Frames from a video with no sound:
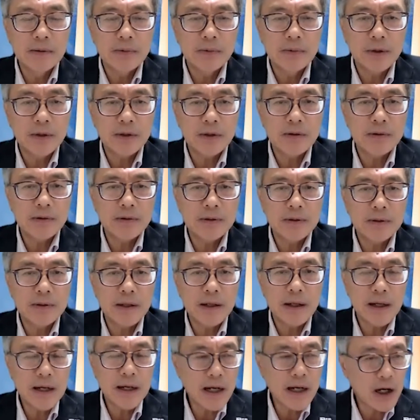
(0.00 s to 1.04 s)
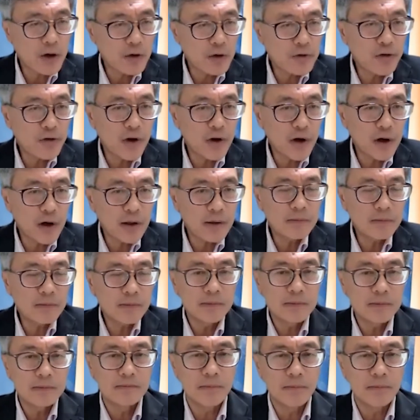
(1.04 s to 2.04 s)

would account for